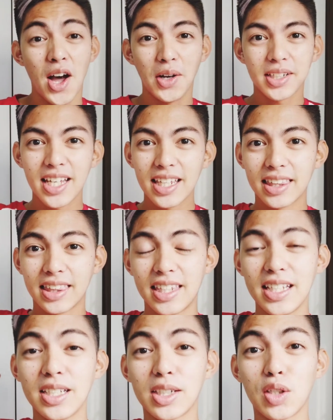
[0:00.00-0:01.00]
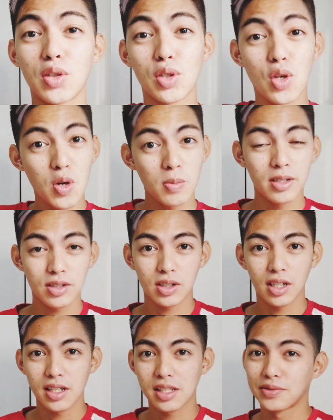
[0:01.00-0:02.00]
Okay, thank you so
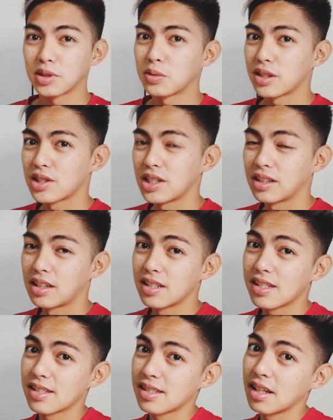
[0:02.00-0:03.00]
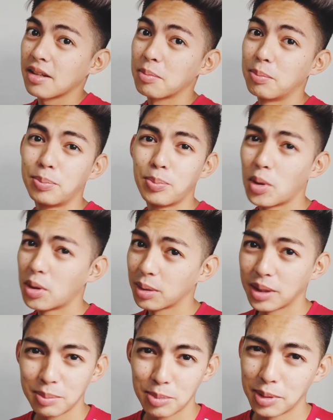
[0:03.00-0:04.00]
much guys for watching this
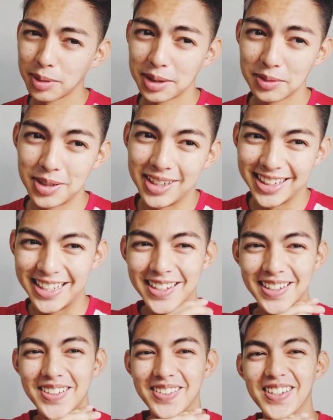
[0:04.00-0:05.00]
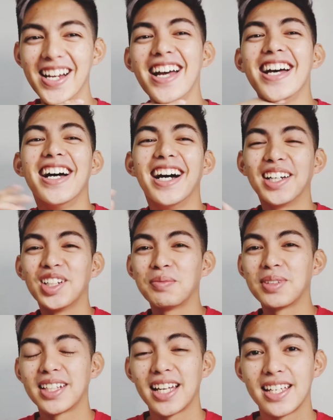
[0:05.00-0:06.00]
boring video. I
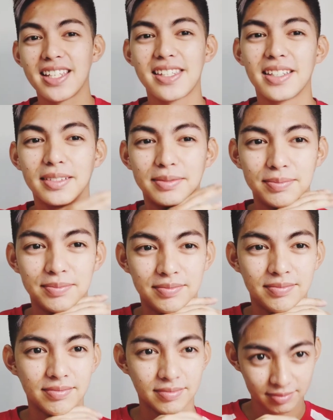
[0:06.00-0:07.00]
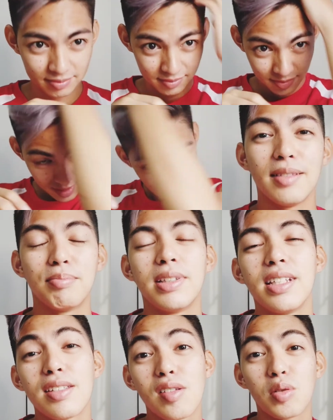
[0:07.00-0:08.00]
hope you guys, and
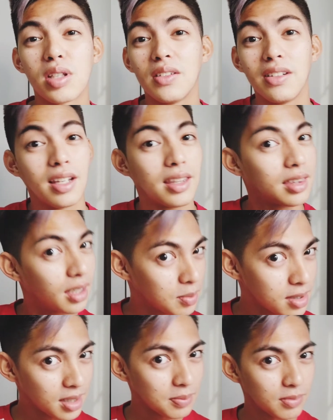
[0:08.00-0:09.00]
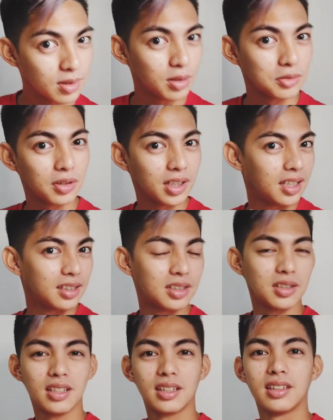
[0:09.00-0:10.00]
please do give it a thumbs up. Don't forget
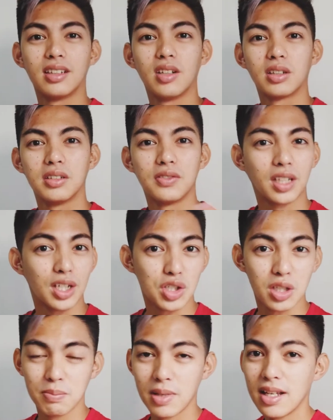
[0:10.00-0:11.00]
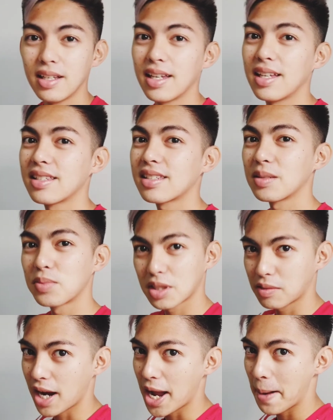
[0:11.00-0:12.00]
to hit the notification bell and
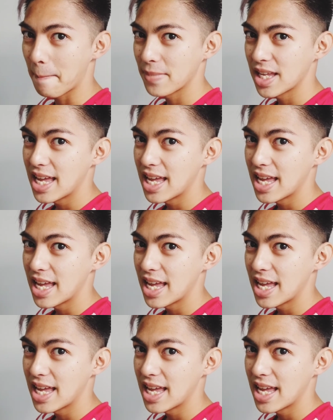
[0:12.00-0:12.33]
subscribe.